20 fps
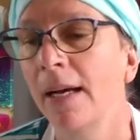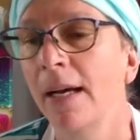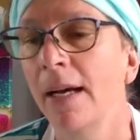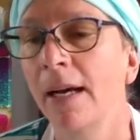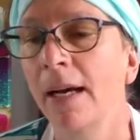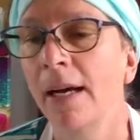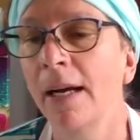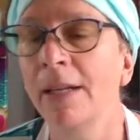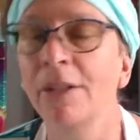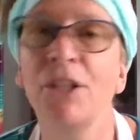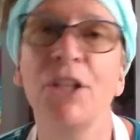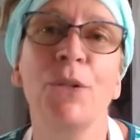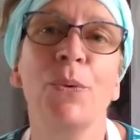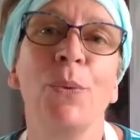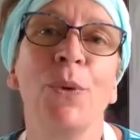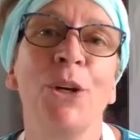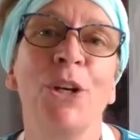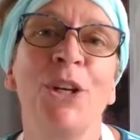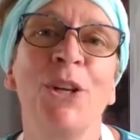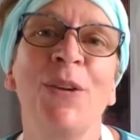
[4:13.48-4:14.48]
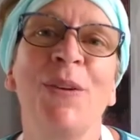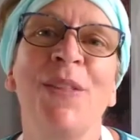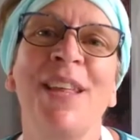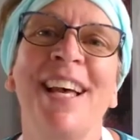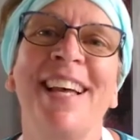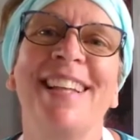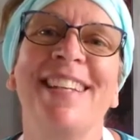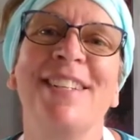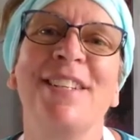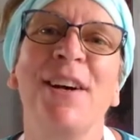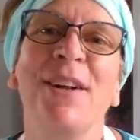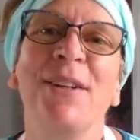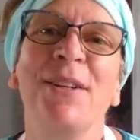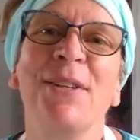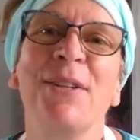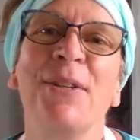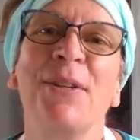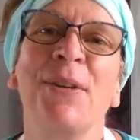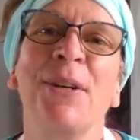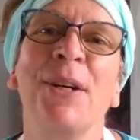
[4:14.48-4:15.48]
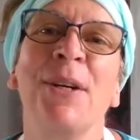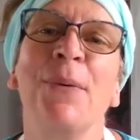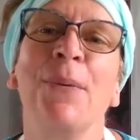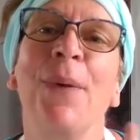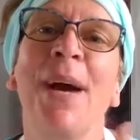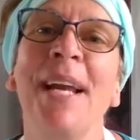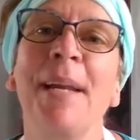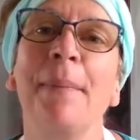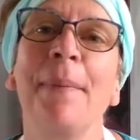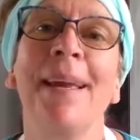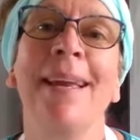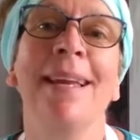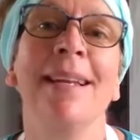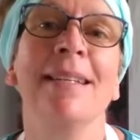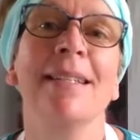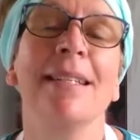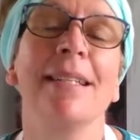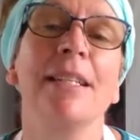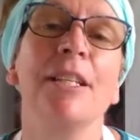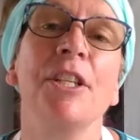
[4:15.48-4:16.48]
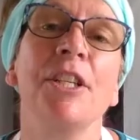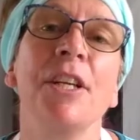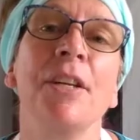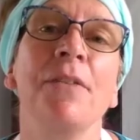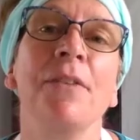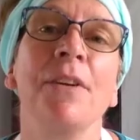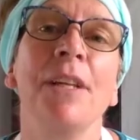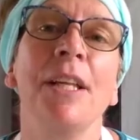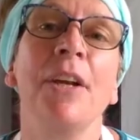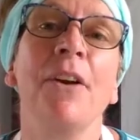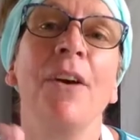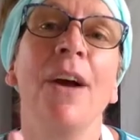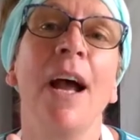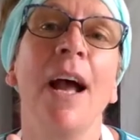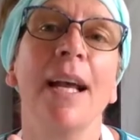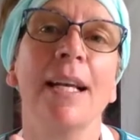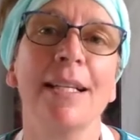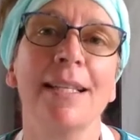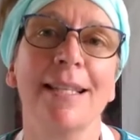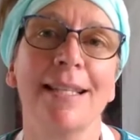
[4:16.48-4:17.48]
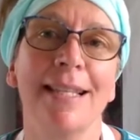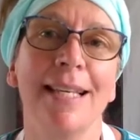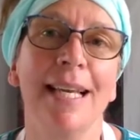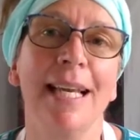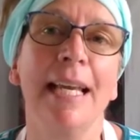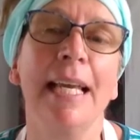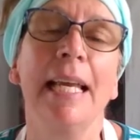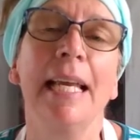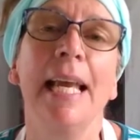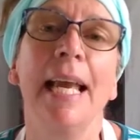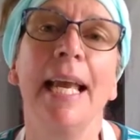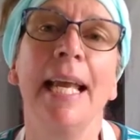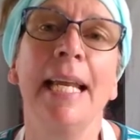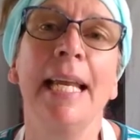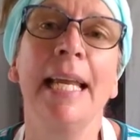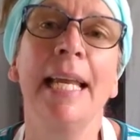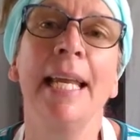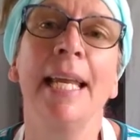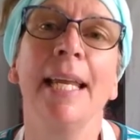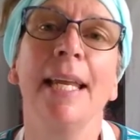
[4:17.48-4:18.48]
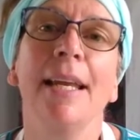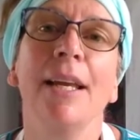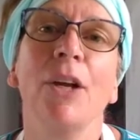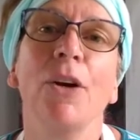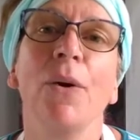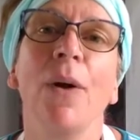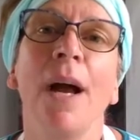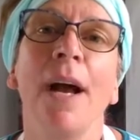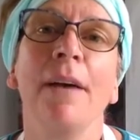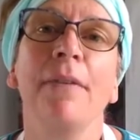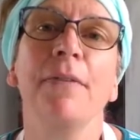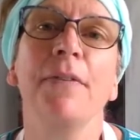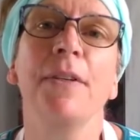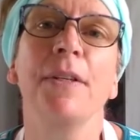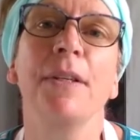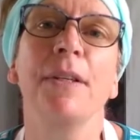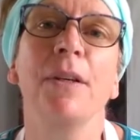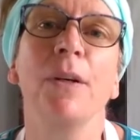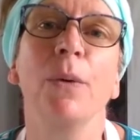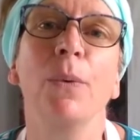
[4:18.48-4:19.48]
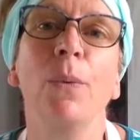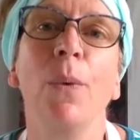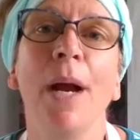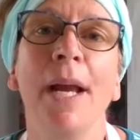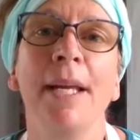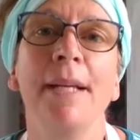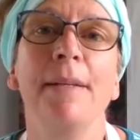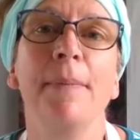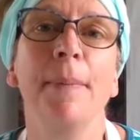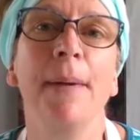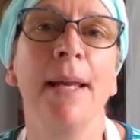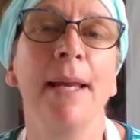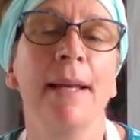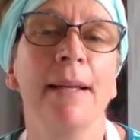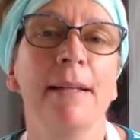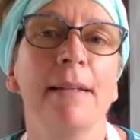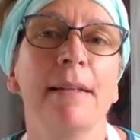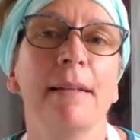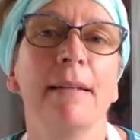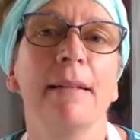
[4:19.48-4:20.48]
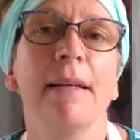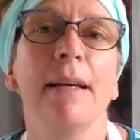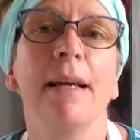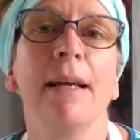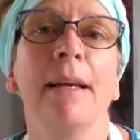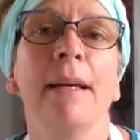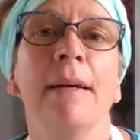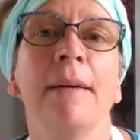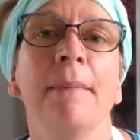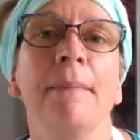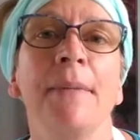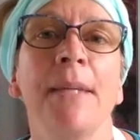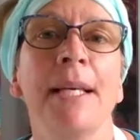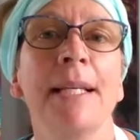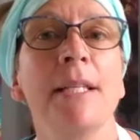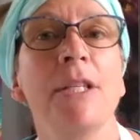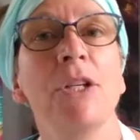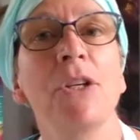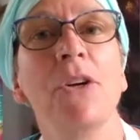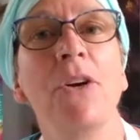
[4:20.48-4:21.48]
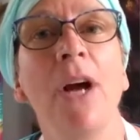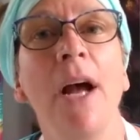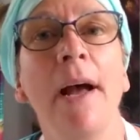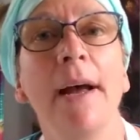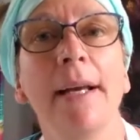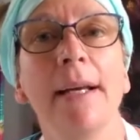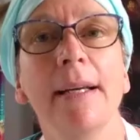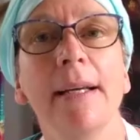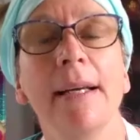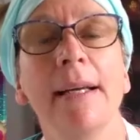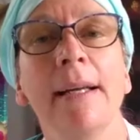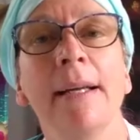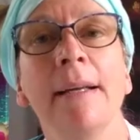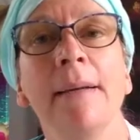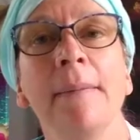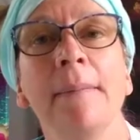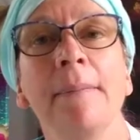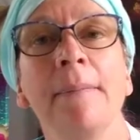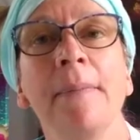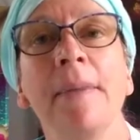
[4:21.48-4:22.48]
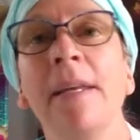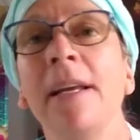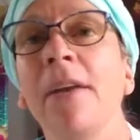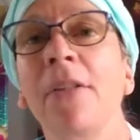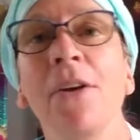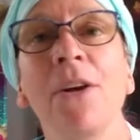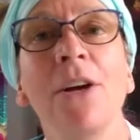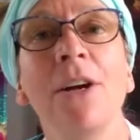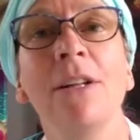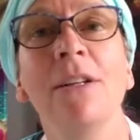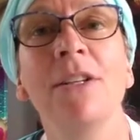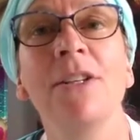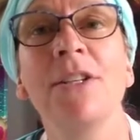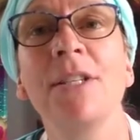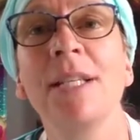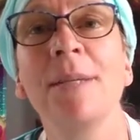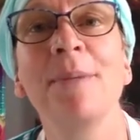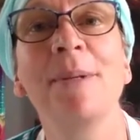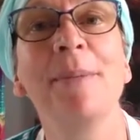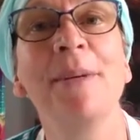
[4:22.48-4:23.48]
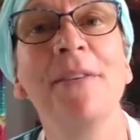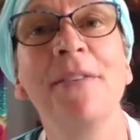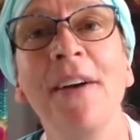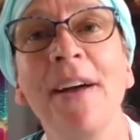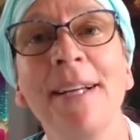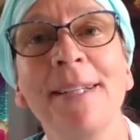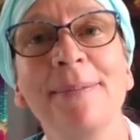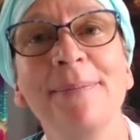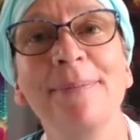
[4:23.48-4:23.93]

I'll just warn you that dollar store white paint generally cracks. Any craft white paint tends to crack. The other colors seem to be fine.